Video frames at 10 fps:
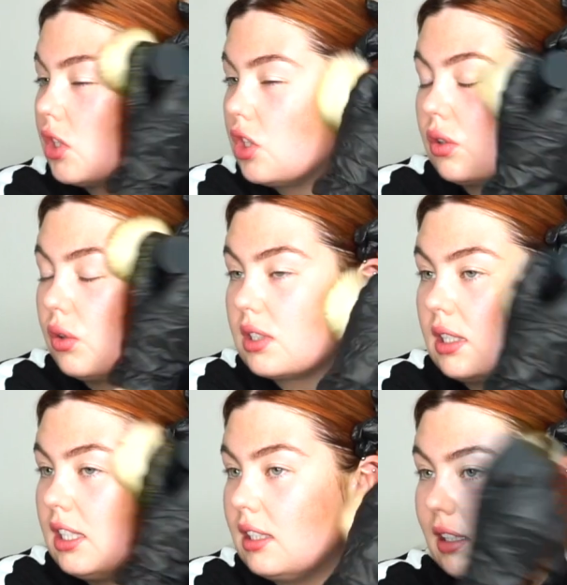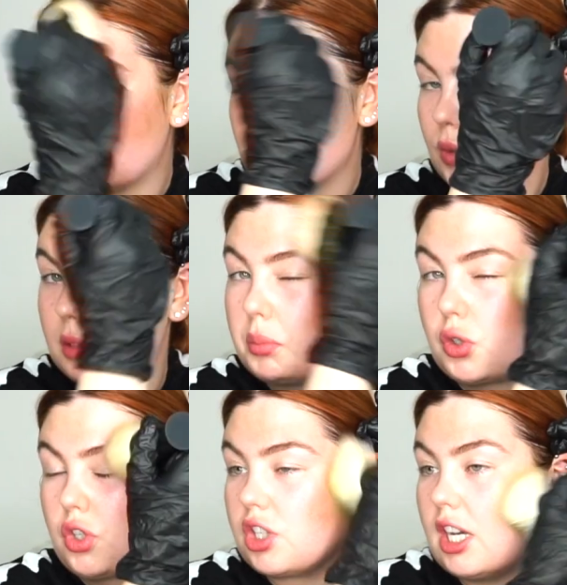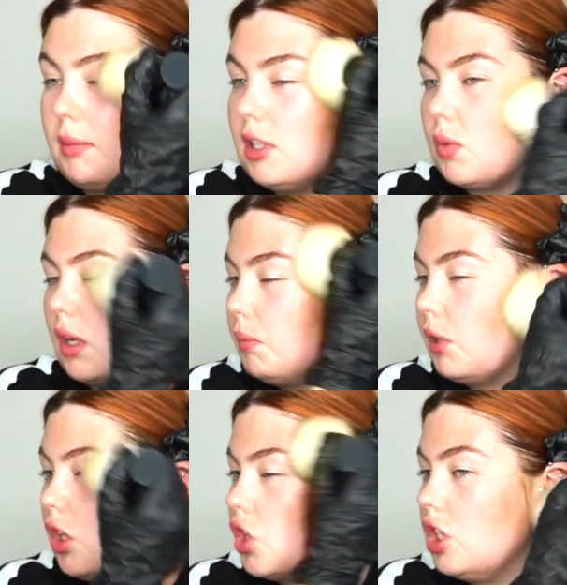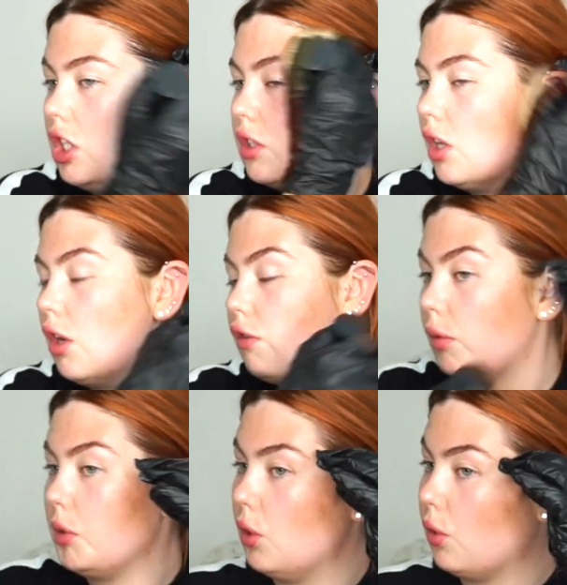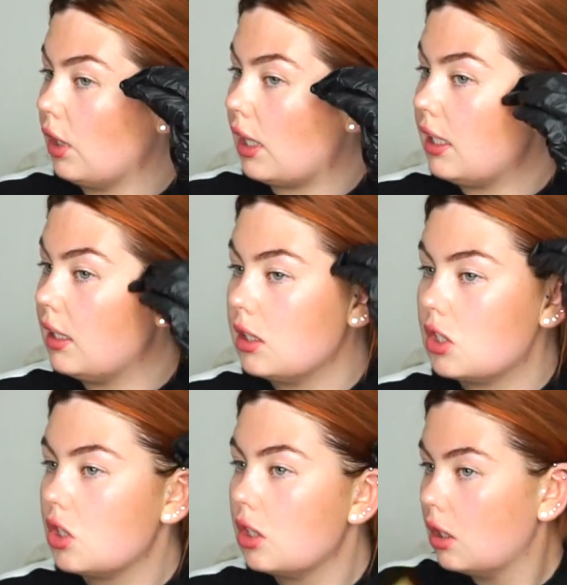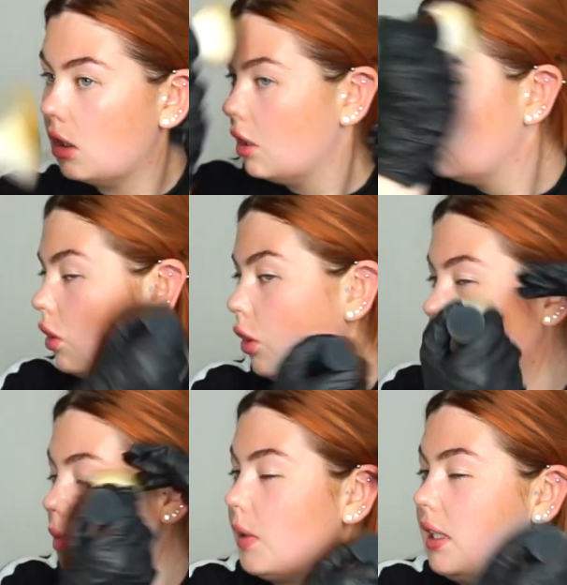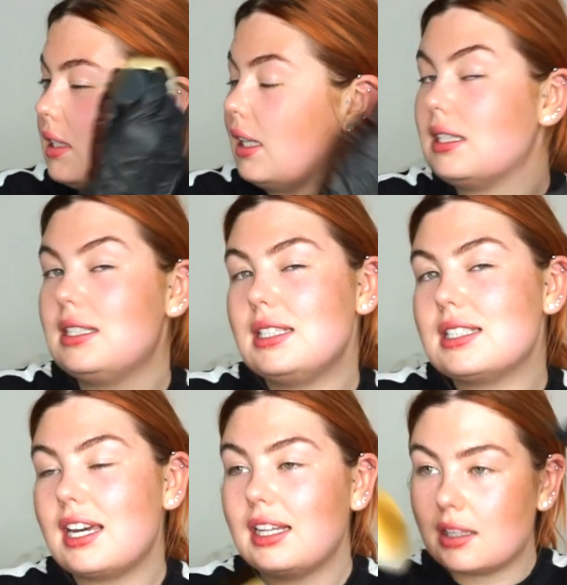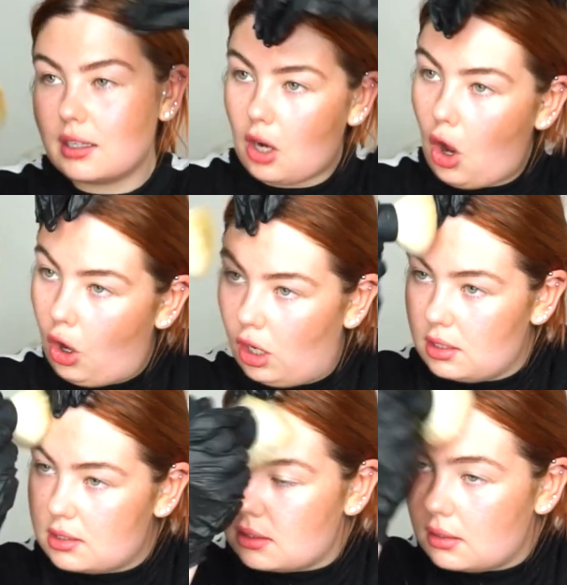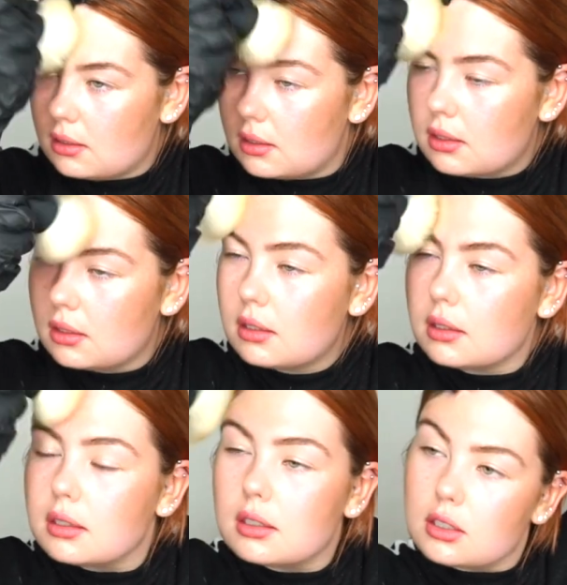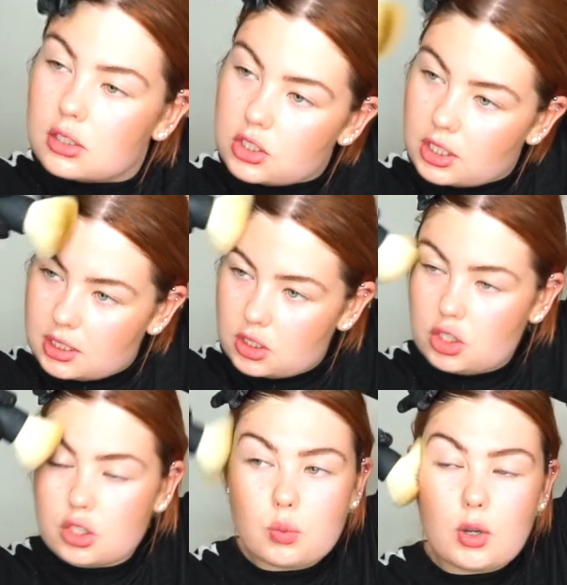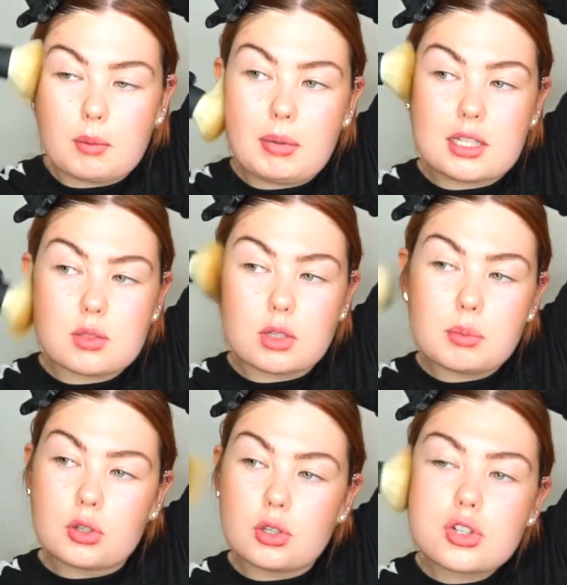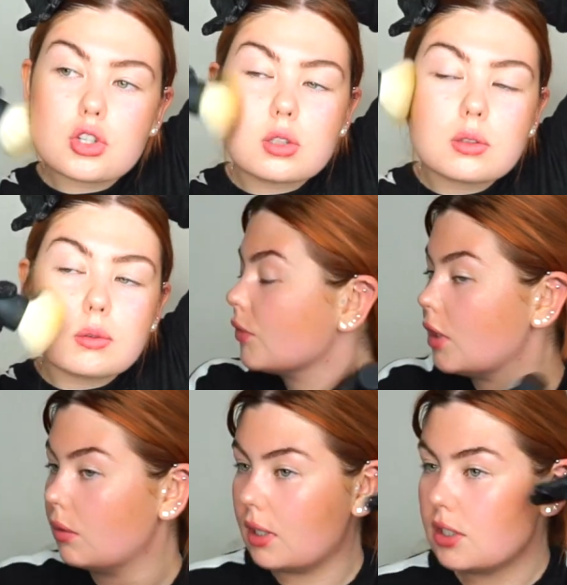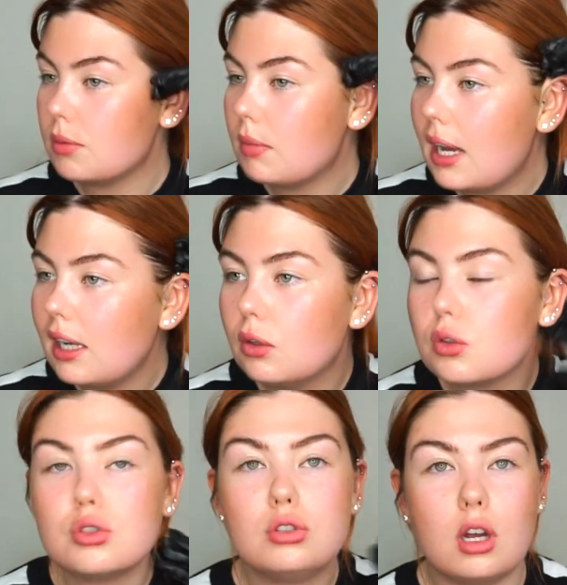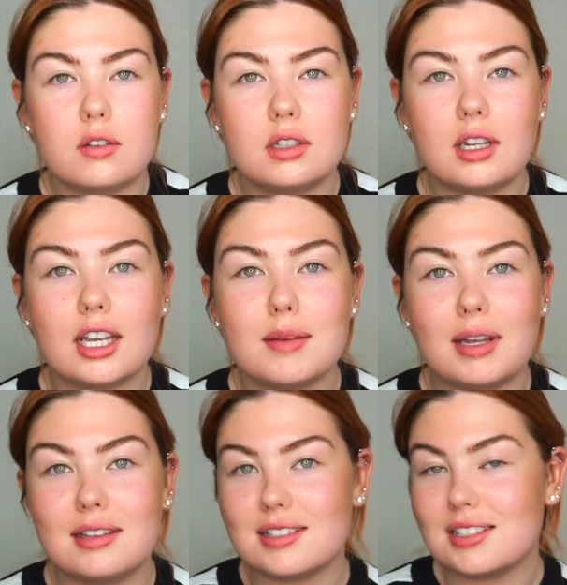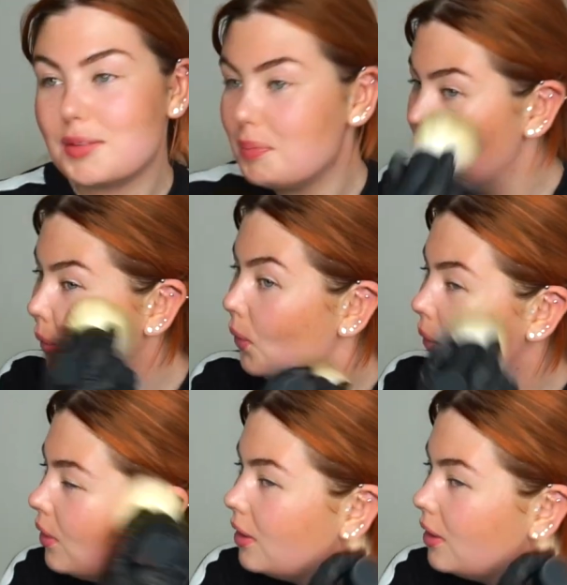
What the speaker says: where she thought, that's where the brushes came into it. And because she'd from a young age always been into like detailing and art, she said that she just worked better with a brush. Okay, so mine looks nothing like Amanda's, but